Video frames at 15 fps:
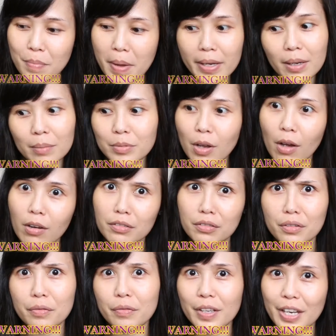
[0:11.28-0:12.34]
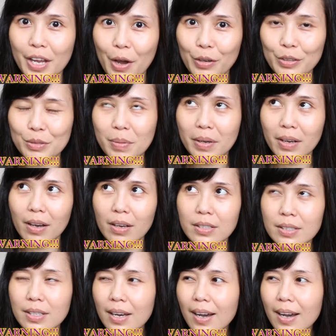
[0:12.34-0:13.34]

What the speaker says: makeup talk-through videos because